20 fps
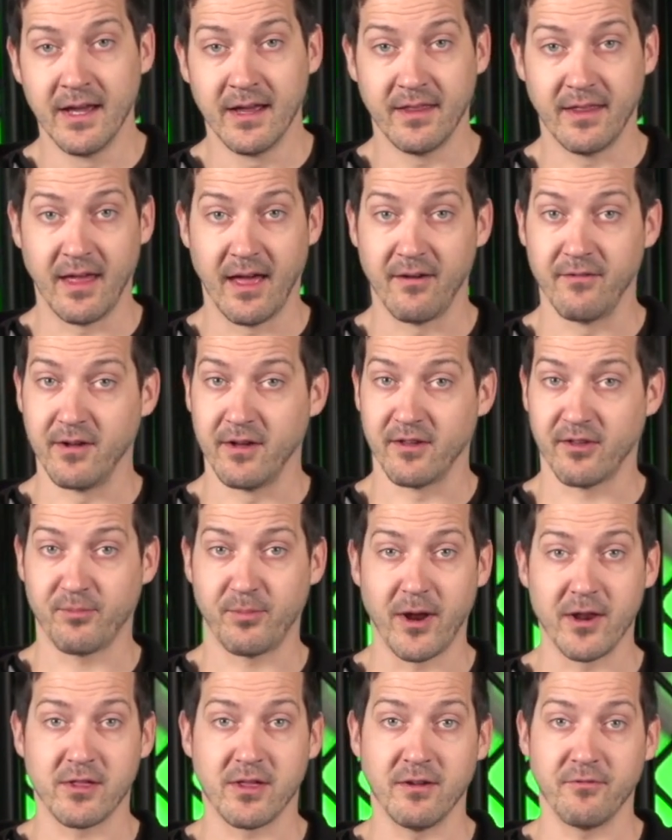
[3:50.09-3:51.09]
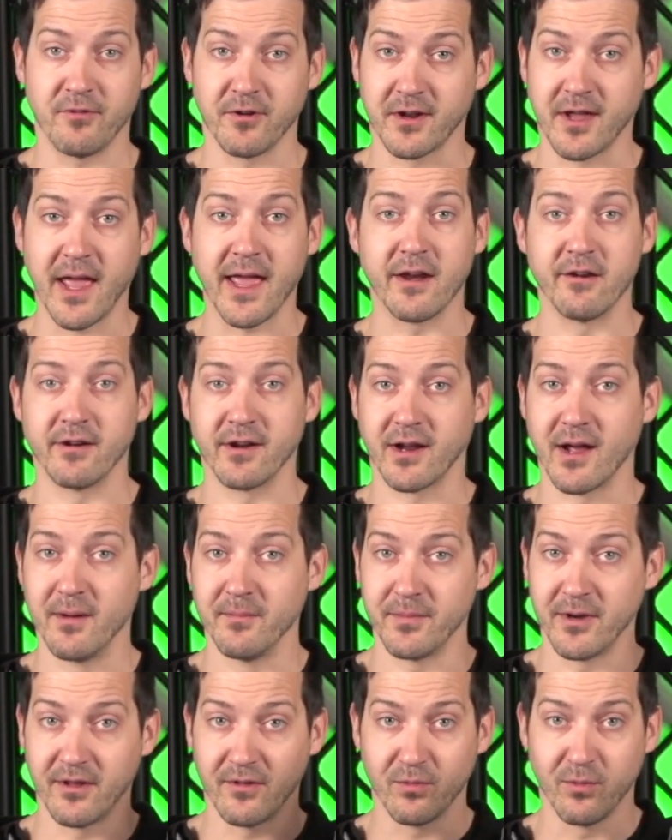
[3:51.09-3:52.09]
They have a spreadsheet for catering
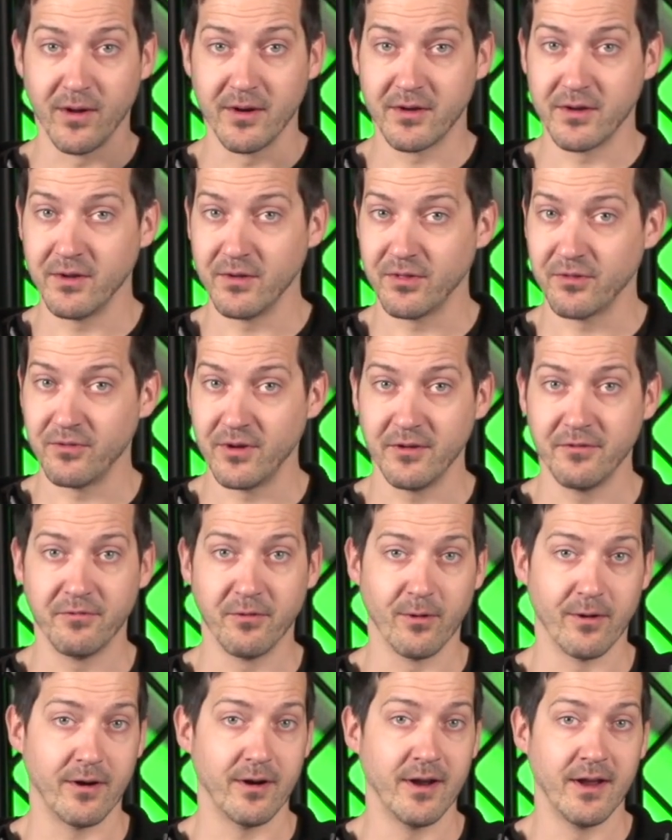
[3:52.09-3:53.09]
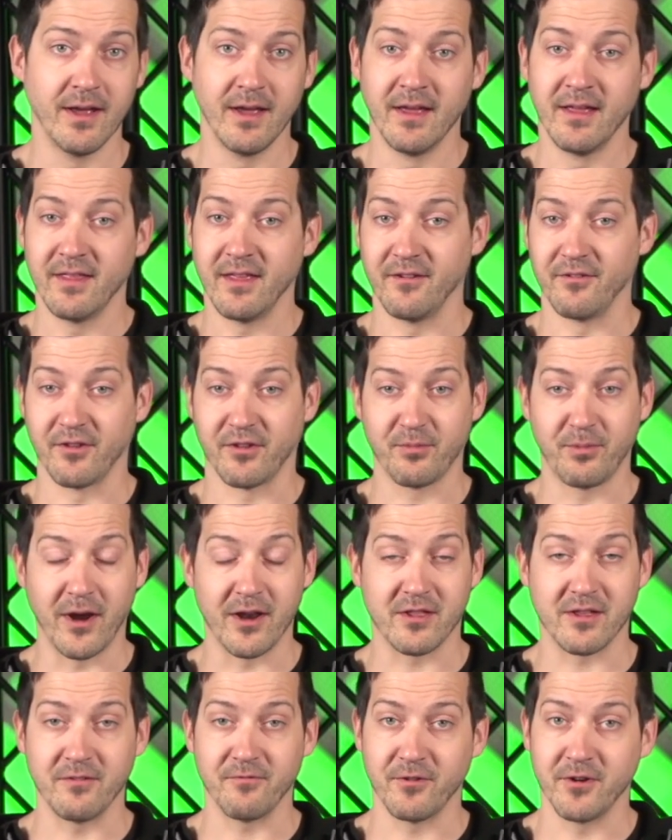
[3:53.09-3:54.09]
companies, 1, 2, 3, 4. They have a
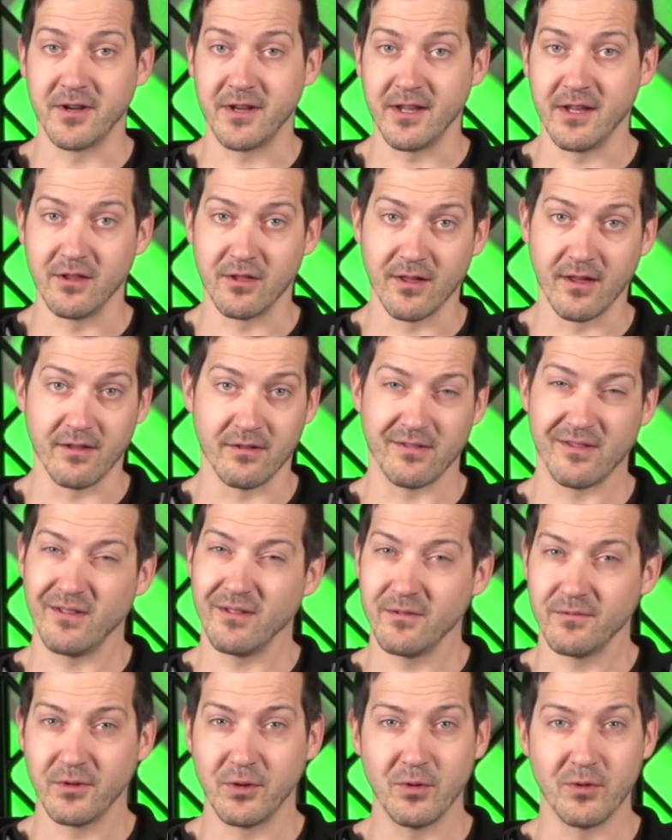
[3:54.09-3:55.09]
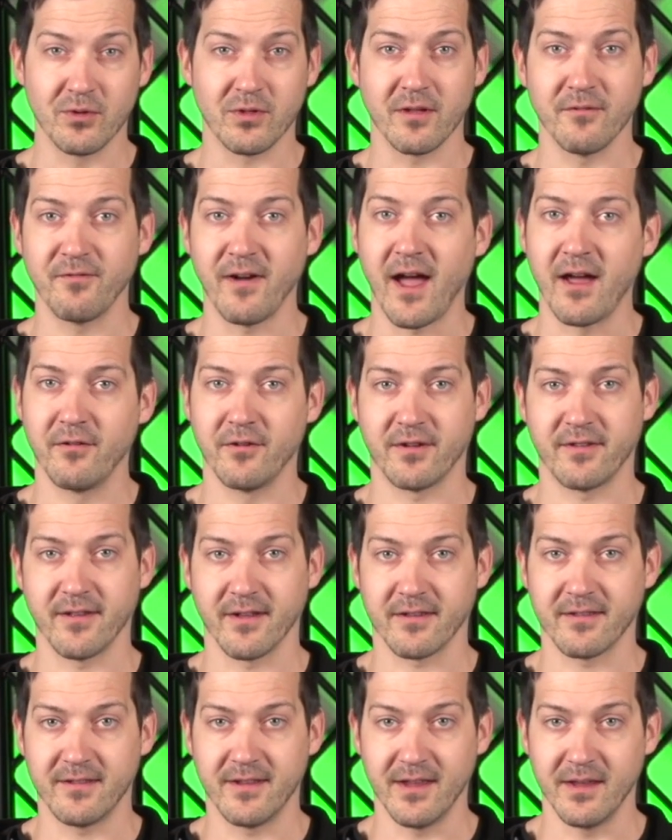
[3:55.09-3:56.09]
spreadsheet for DJs, usually 5 or
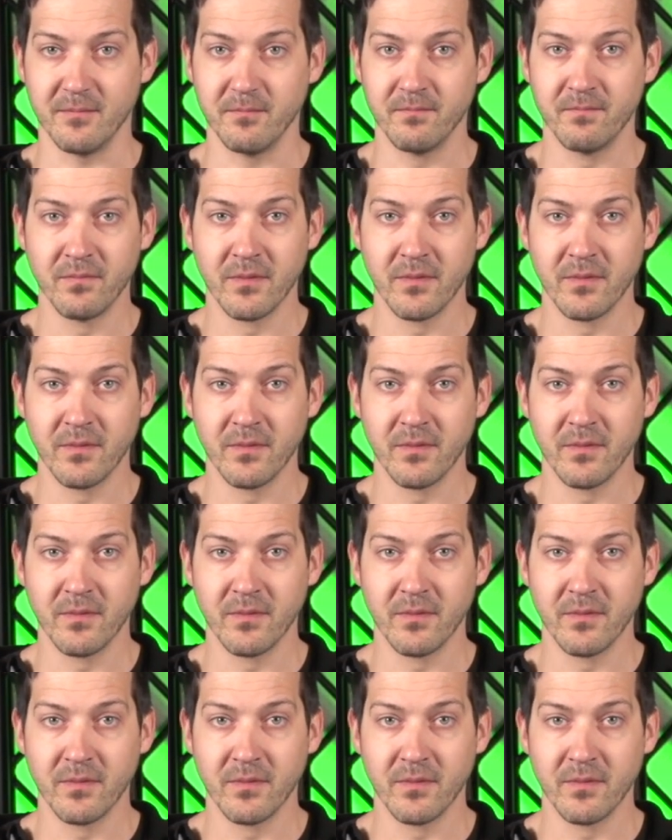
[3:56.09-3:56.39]
6 deep.